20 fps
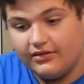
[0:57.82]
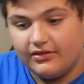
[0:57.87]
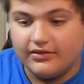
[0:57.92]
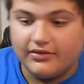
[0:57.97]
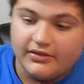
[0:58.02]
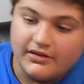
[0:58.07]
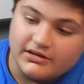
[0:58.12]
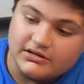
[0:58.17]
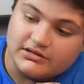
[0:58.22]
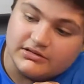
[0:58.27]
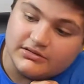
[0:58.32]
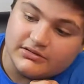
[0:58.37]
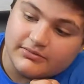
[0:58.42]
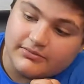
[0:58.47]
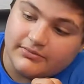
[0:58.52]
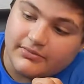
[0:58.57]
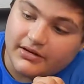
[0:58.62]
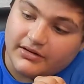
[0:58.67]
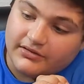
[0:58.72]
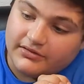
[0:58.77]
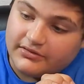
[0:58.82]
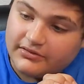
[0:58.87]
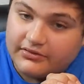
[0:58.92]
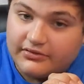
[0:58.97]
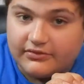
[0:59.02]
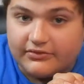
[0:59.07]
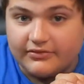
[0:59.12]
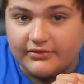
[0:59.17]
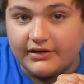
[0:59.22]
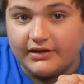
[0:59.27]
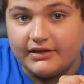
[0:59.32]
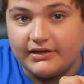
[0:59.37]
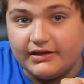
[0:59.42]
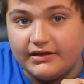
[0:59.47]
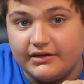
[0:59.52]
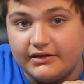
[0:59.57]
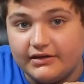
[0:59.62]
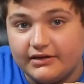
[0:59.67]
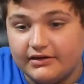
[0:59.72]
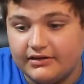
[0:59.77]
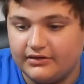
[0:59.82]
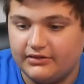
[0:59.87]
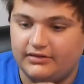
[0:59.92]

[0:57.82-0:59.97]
this button right here,